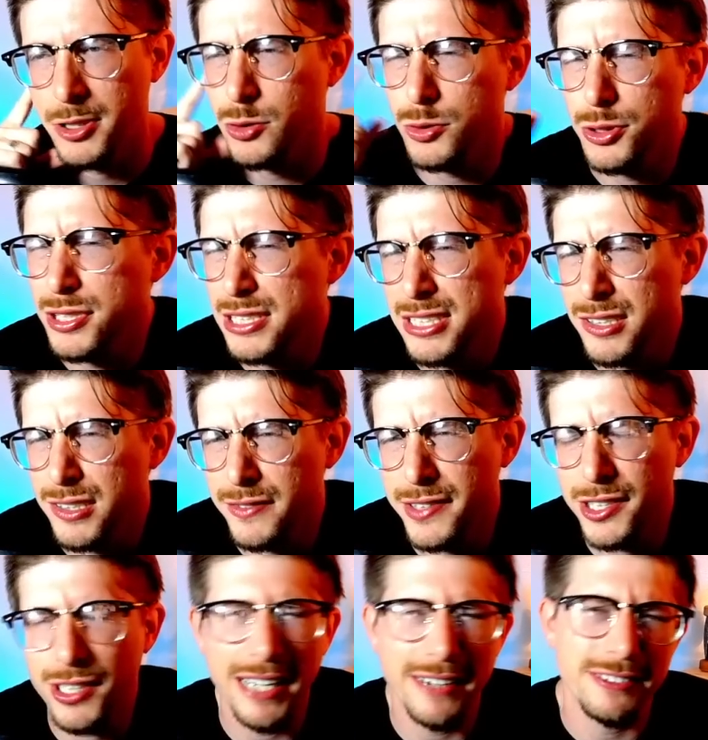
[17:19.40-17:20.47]
use the shield if you
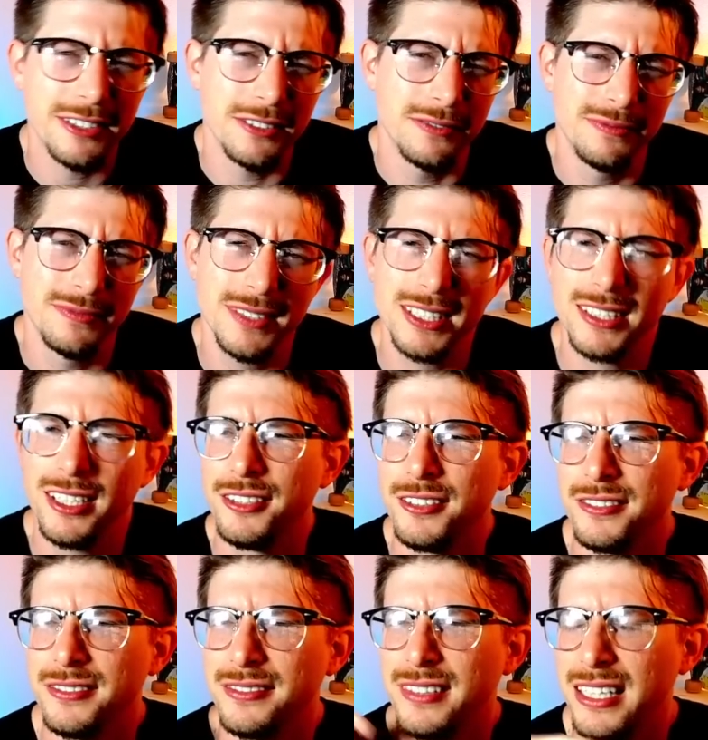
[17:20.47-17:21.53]
don't have to. Just don't.
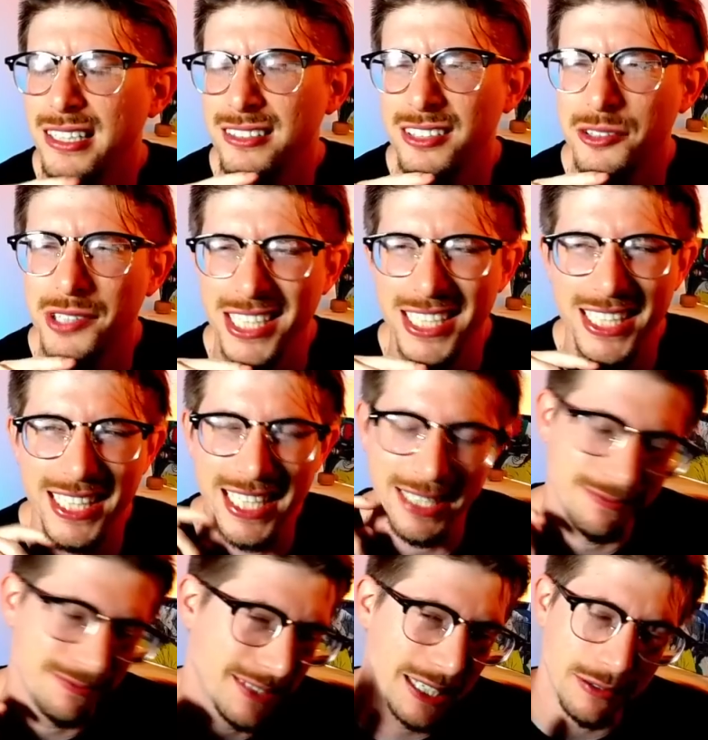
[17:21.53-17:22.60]
I don't know why I did that.
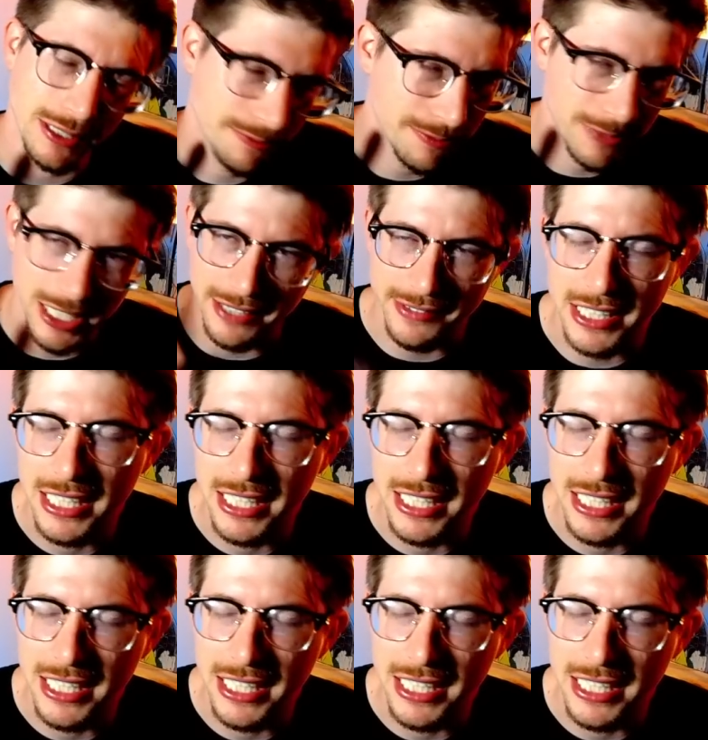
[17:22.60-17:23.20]
Anyways, whatever.